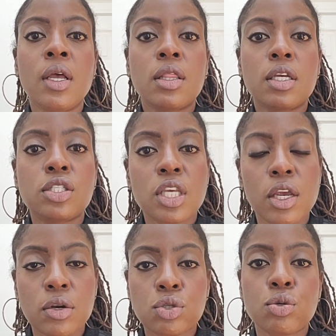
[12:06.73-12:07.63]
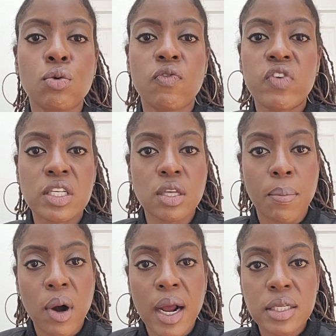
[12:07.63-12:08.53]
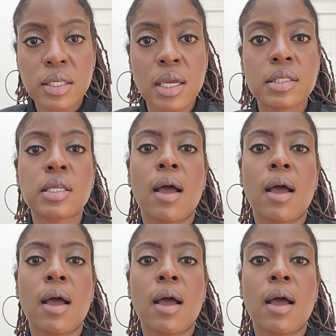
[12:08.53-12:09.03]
the Tier 2 visa process,